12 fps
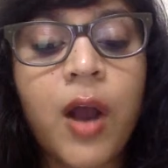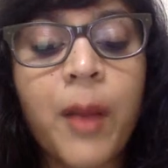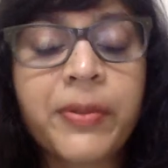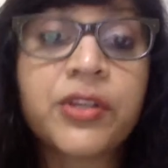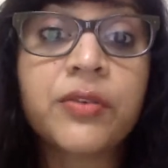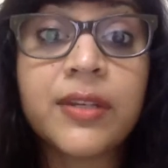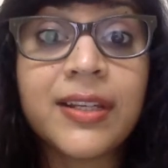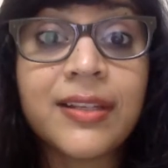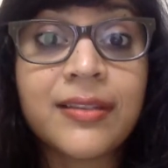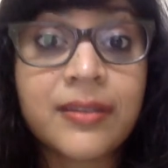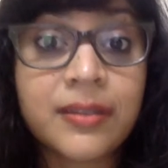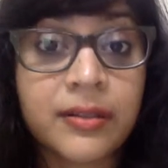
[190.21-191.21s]

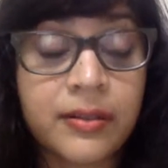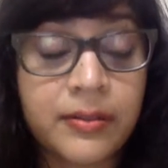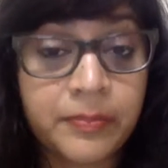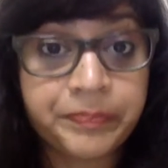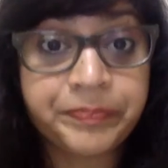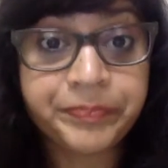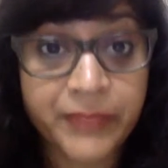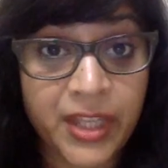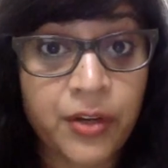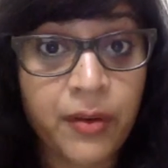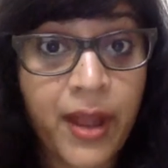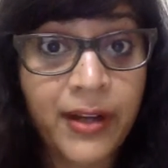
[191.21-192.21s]
opportunities to
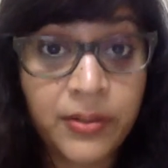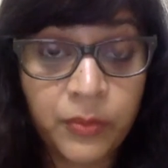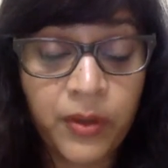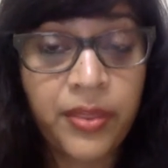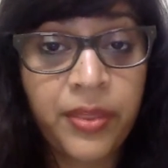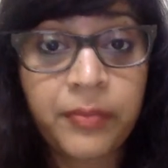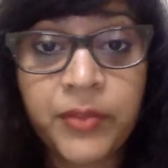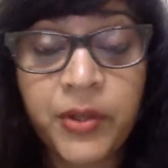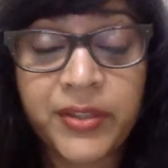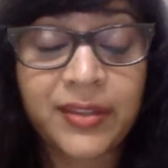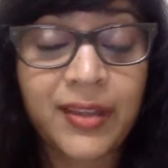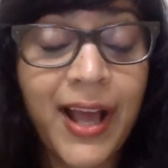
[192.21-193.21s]
interact with
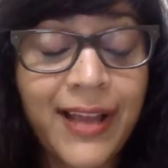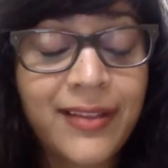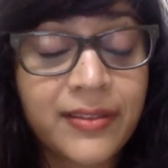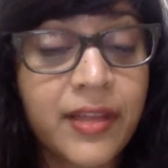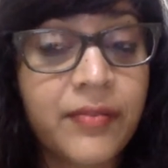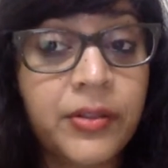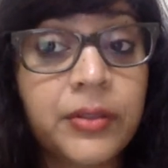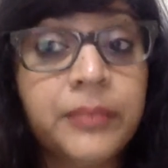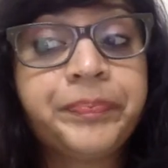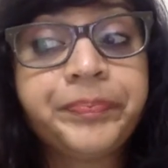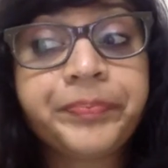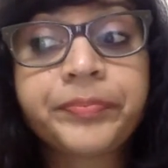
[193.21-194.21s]
those at the highest level
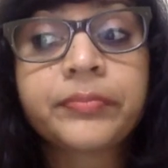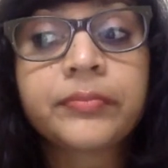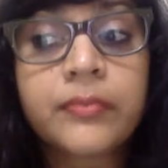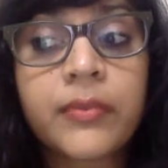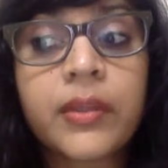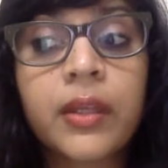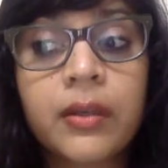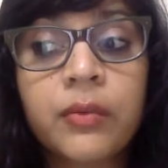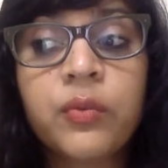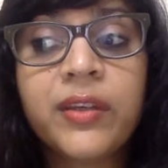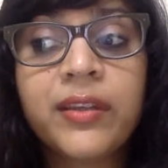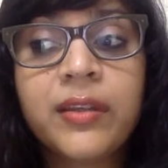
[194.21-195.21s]

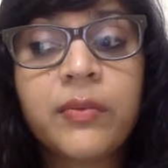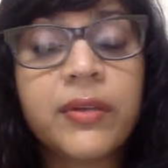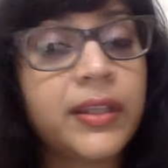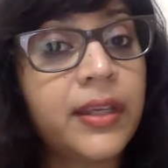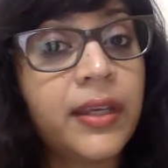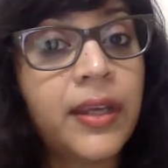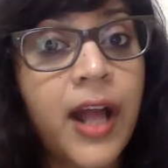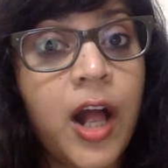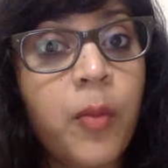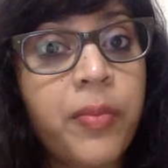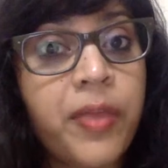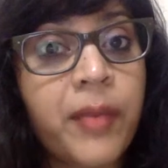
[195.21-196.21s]
really, really
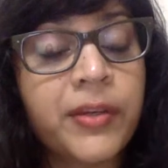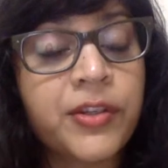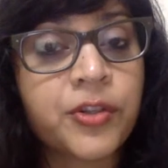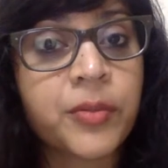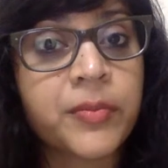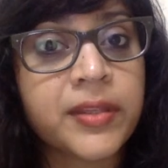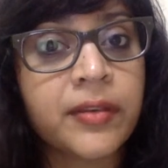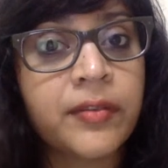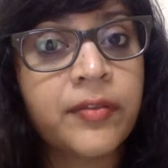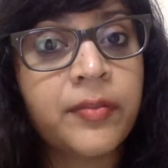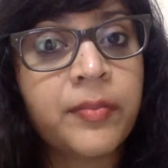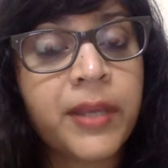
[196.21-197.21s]
helped them in terms of
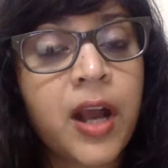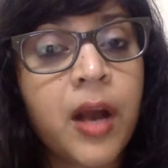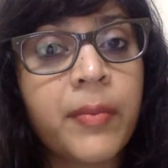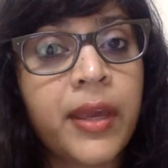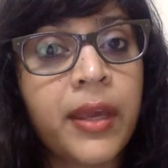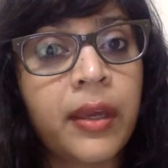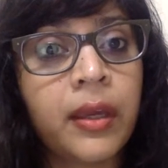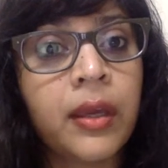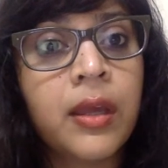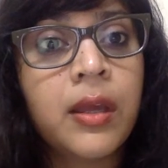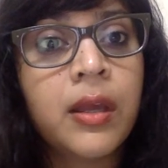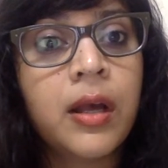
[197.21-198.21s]
becoming
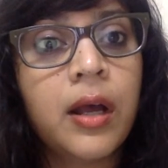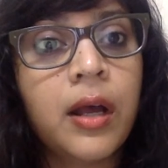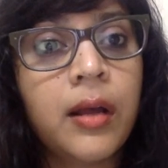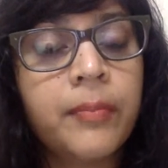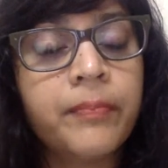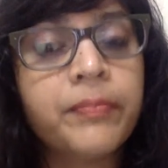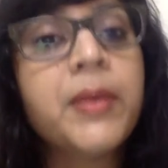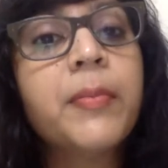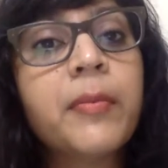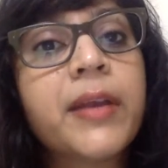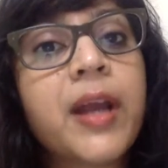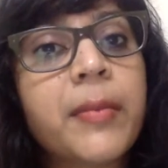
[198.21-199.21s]

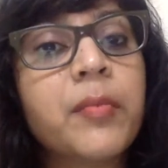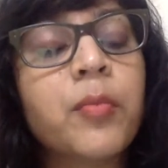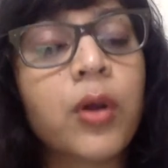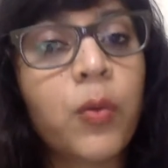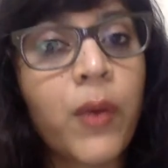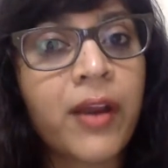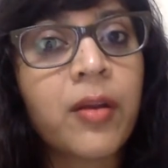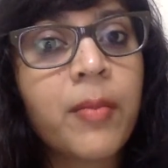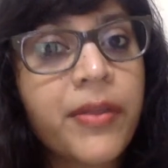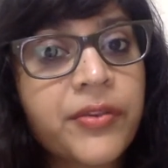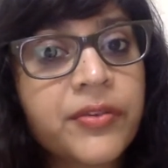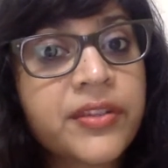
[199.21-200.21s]
people becoming more aware
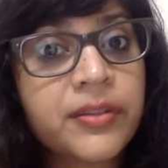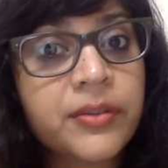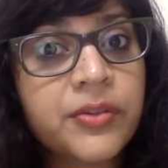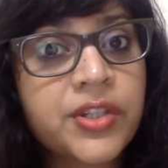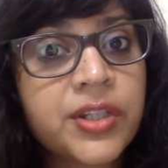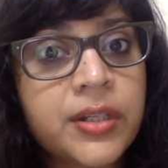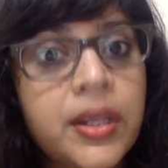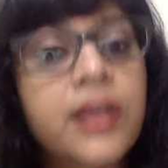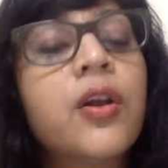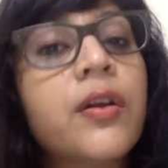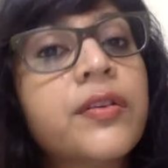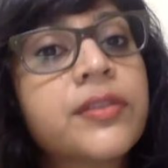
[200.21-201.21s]
about their solution
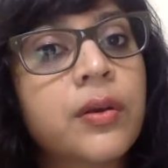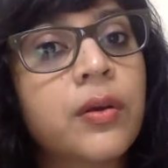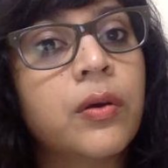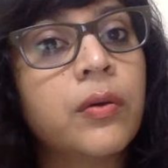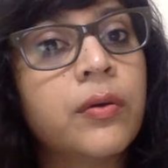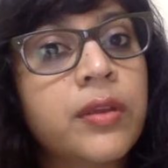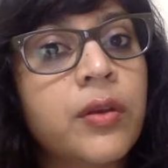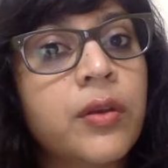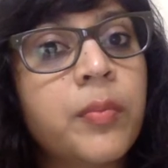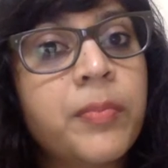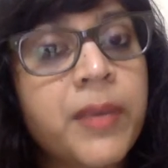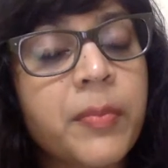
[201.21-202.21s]
and also,
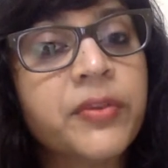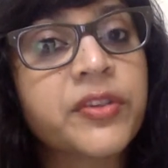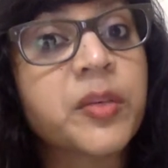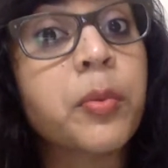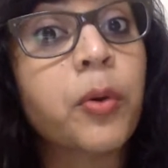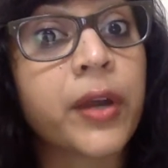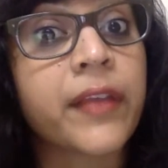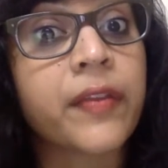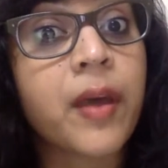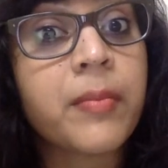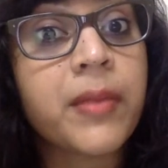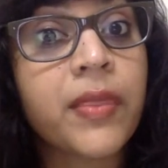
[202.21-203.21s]
people supporting
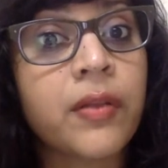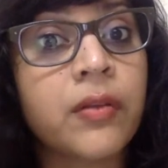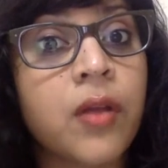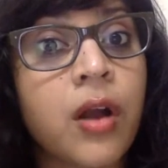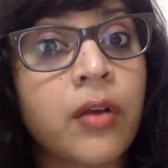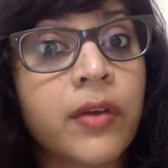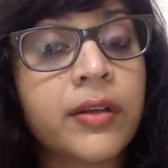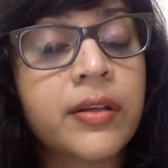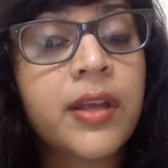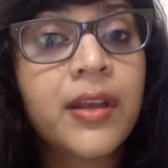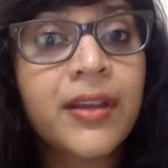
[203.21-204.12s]
them in the long run.